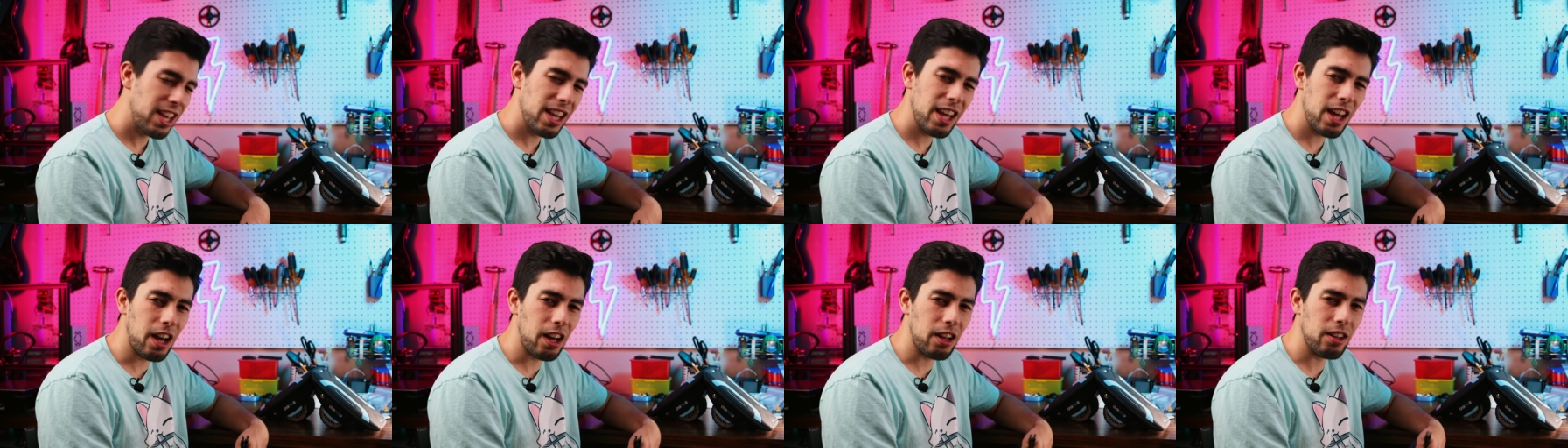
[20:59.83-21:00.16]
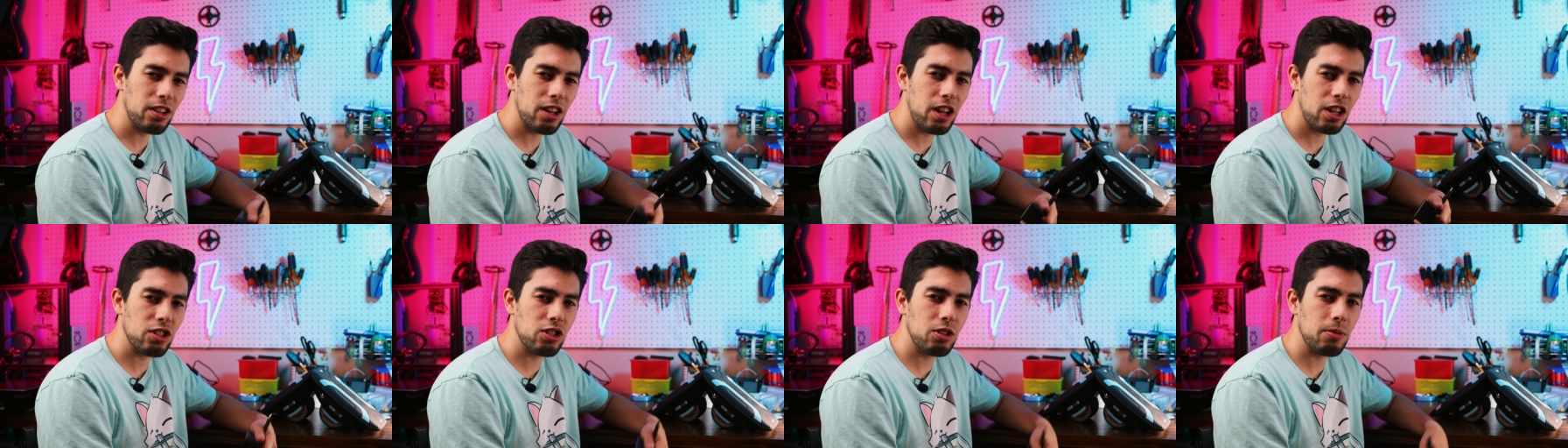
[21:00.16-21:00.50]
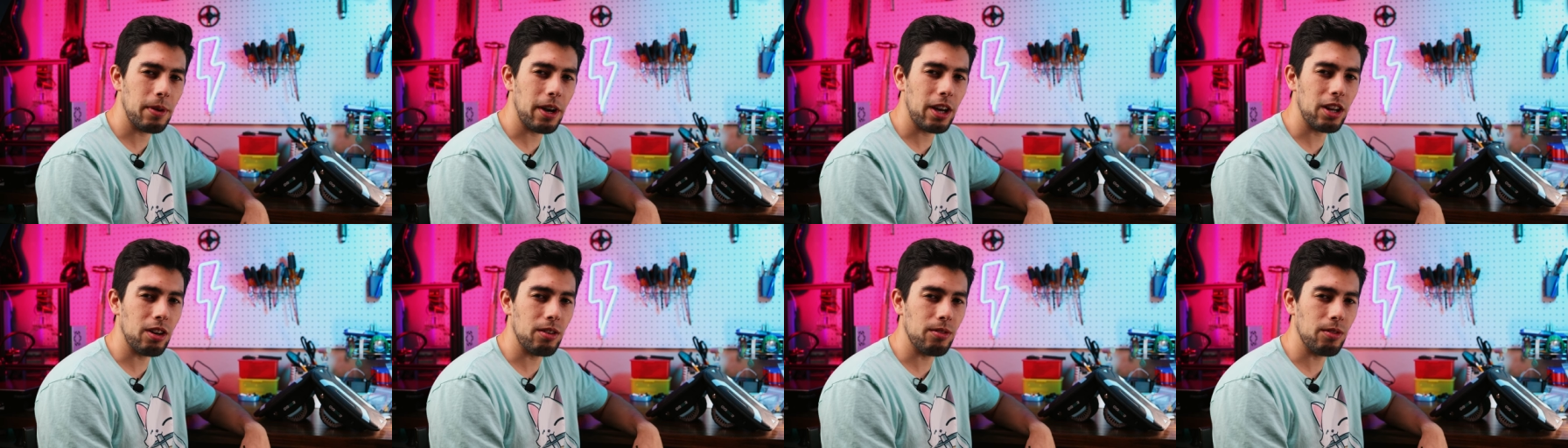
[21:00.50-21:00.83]
yeah, not too
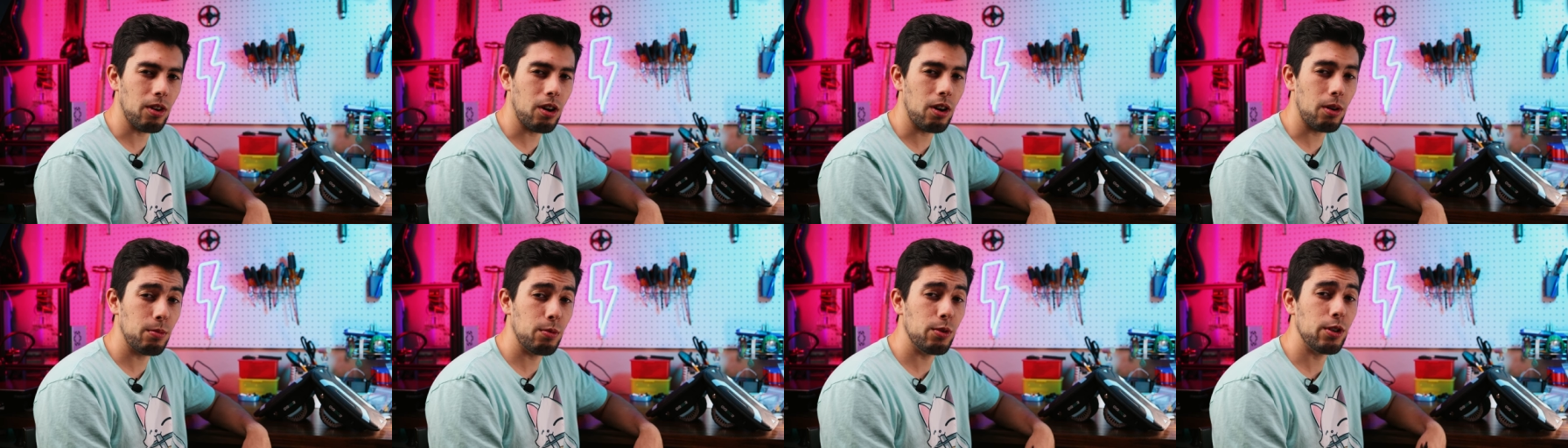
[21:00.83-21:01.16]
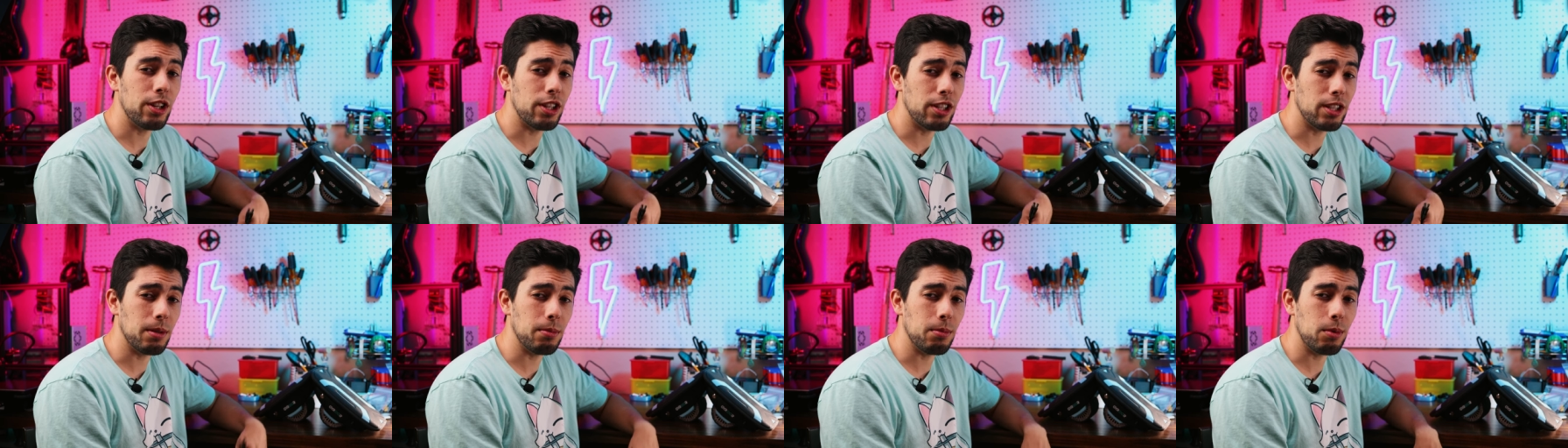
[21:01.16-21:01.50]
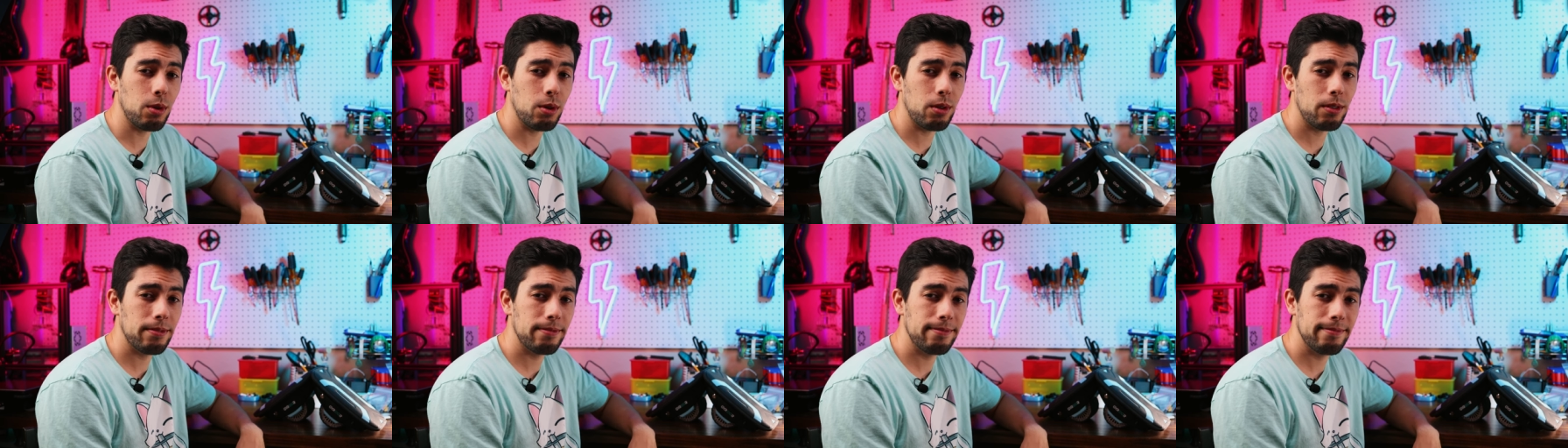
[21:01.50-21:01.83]
bad overall, pretty
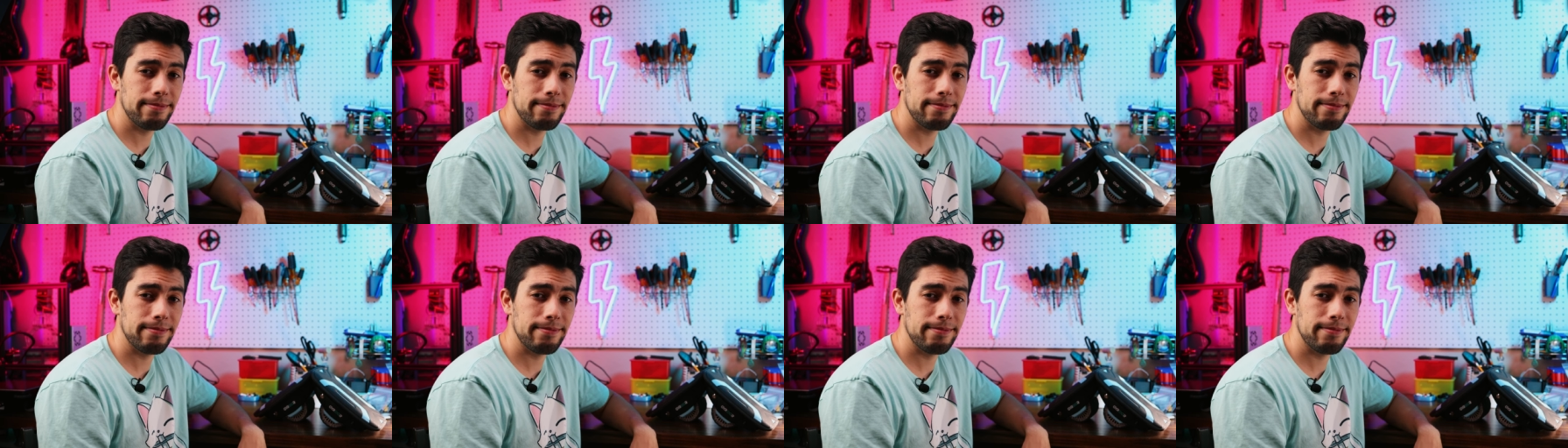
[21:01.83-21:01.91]
simple.